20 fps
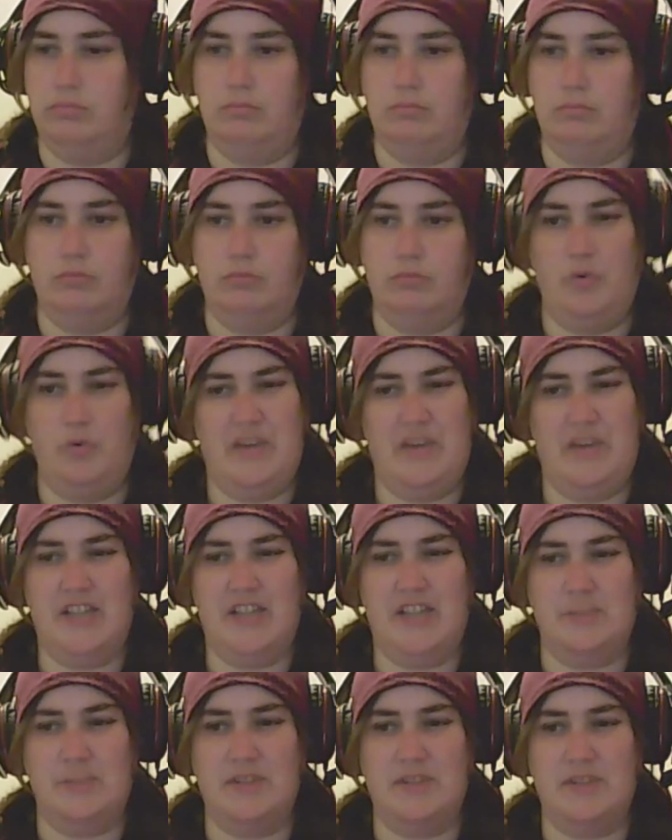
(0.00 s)
Ruroni
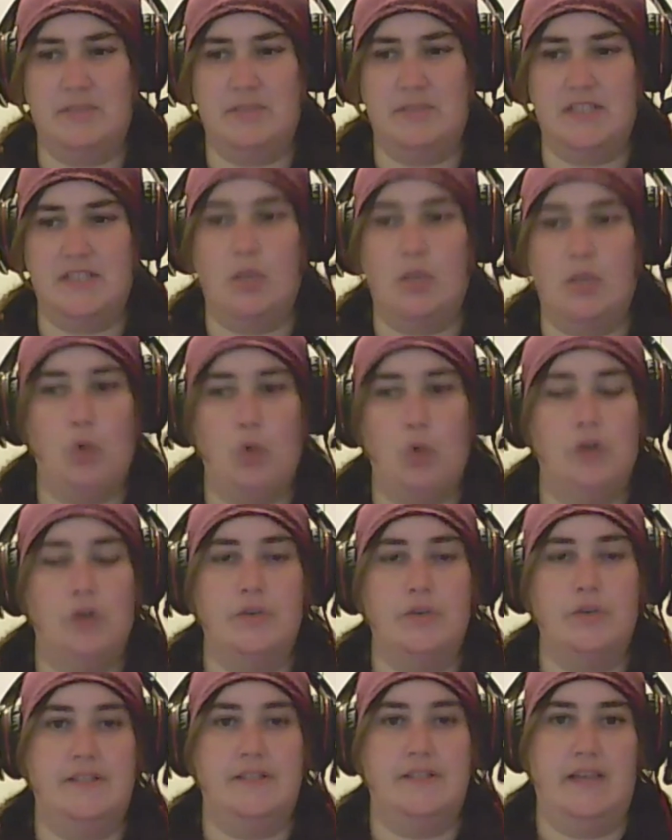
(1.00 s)
Kenshin basically means like
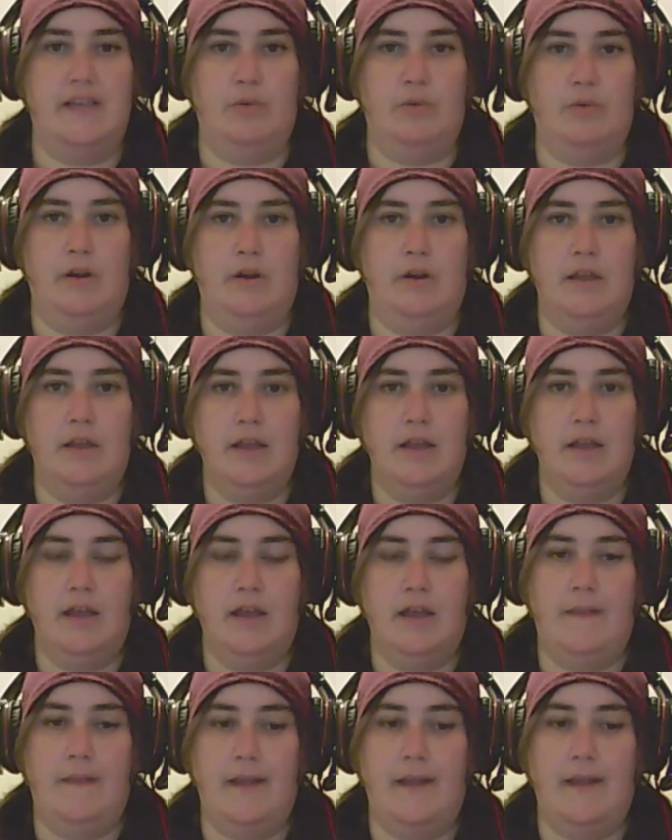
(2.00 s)
wandering samurai,
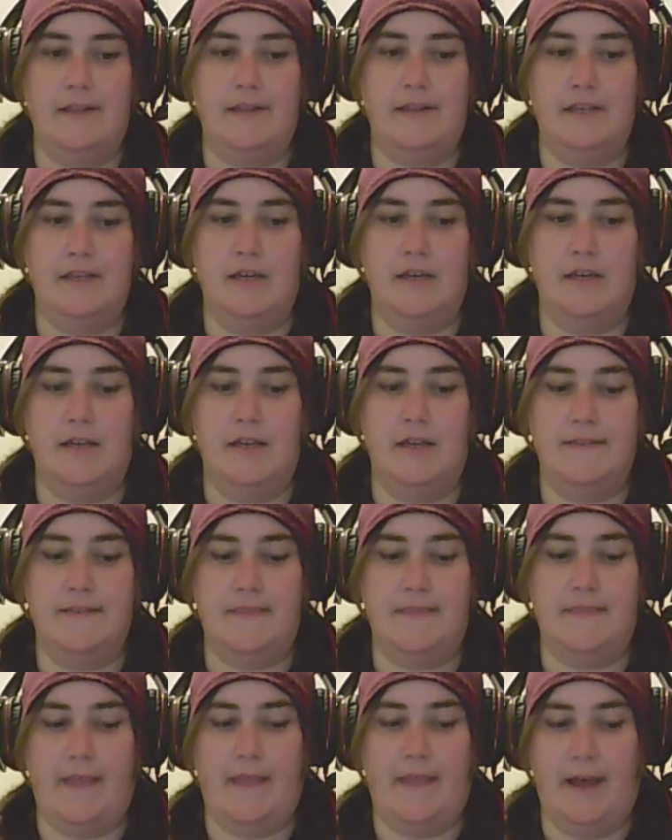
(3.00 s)
and the idea is
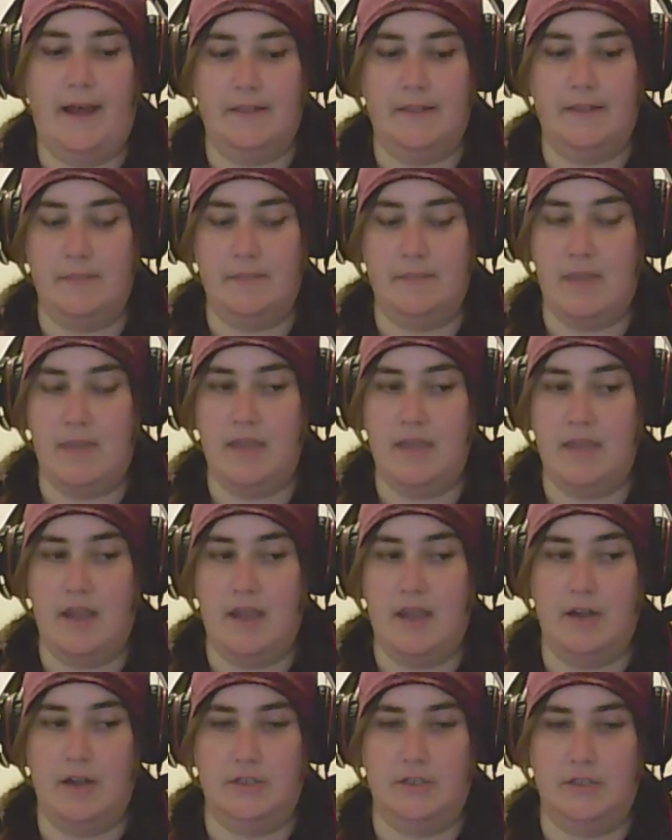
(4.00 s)
that the main
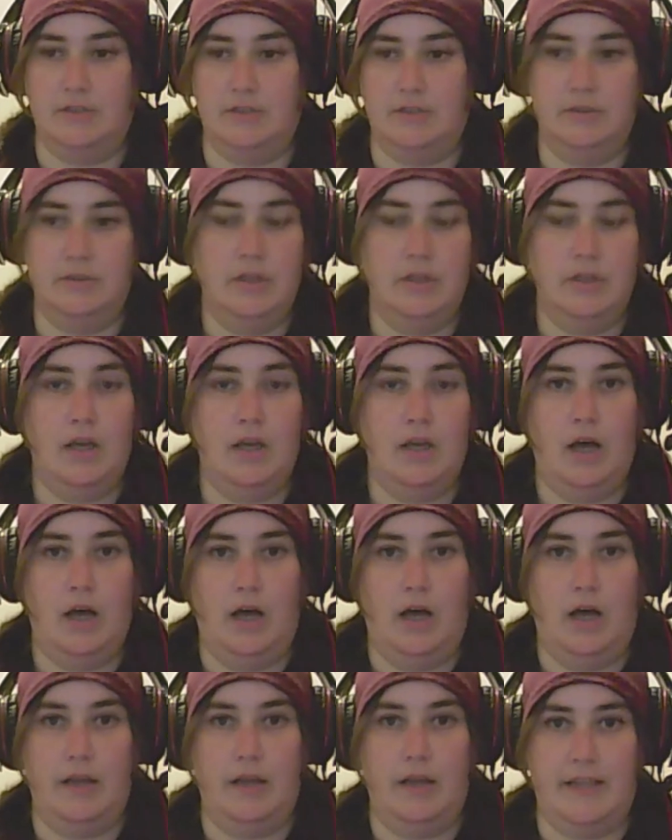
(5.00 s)
character,
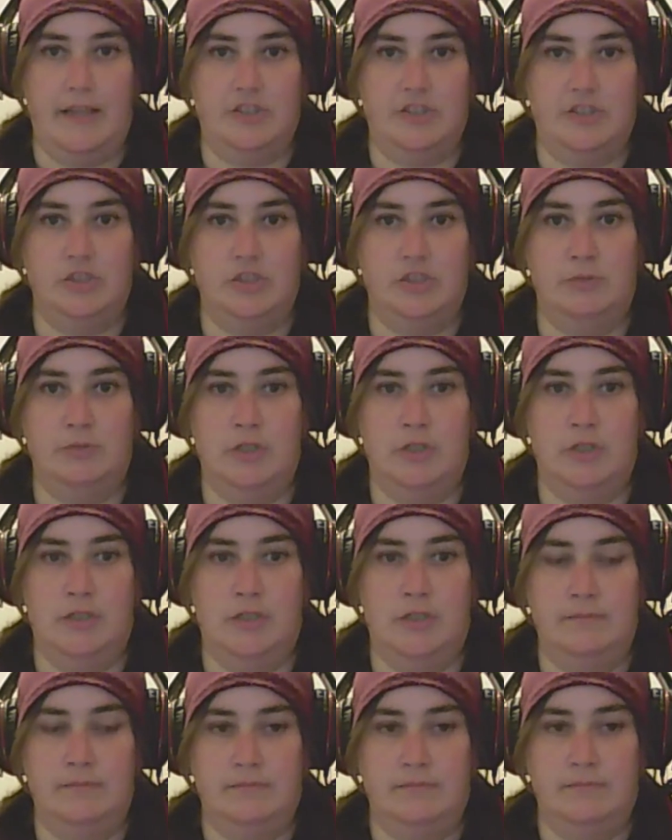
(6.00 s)
Kenshin
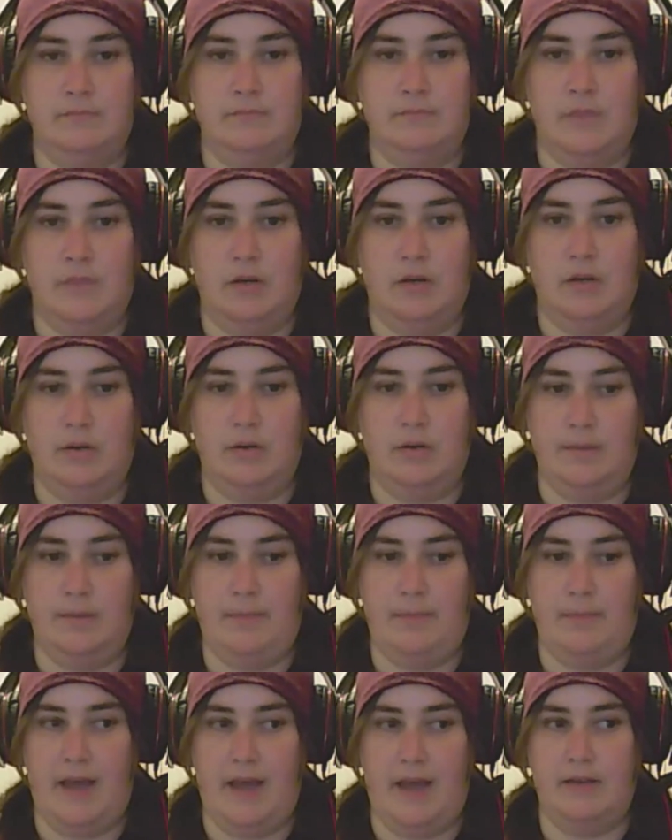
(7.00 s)
Himura,
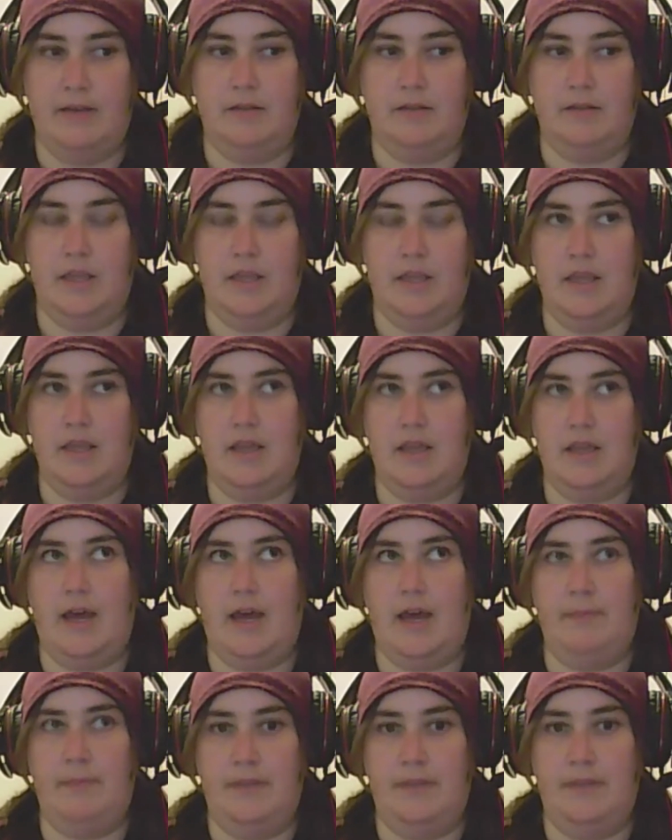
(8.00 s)
he
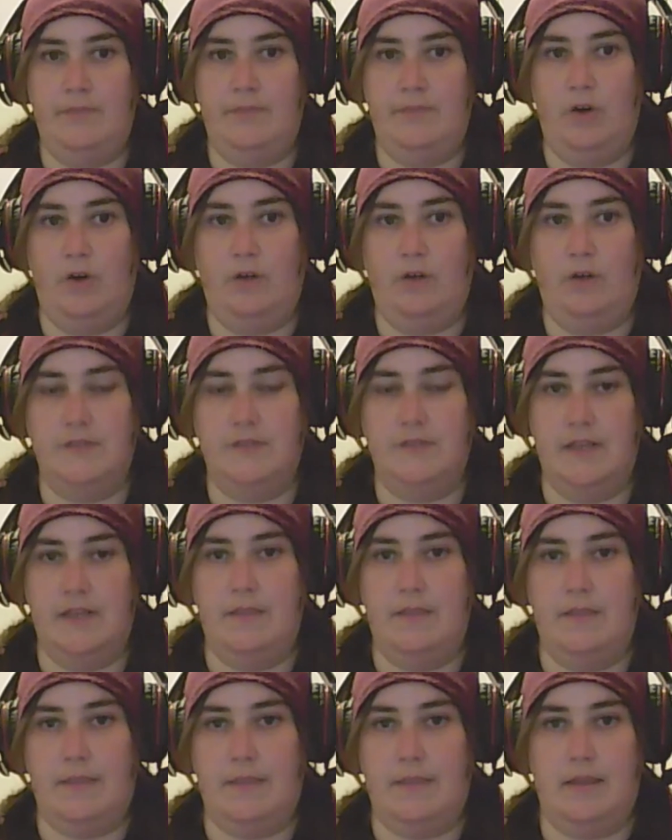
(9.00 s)
had been involved
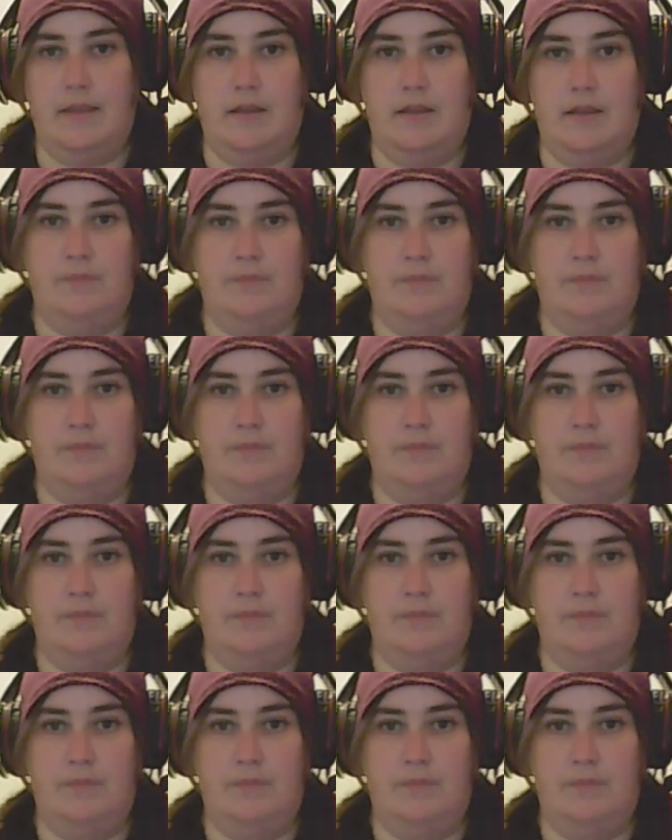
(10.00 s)
in the